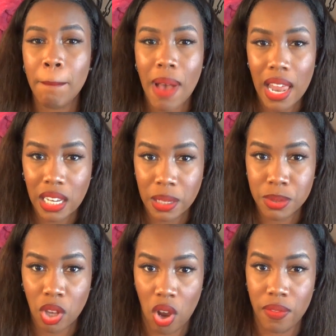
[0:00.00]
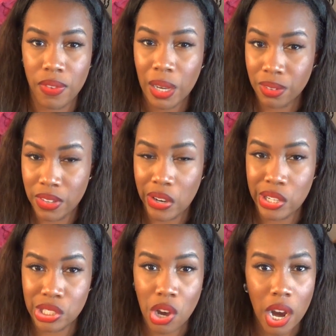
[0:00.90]
my lips are very,
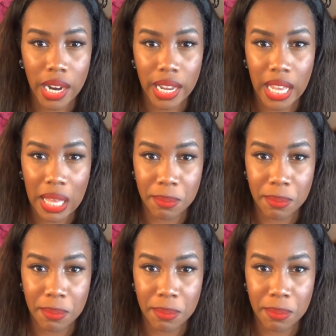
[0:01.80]
very dark.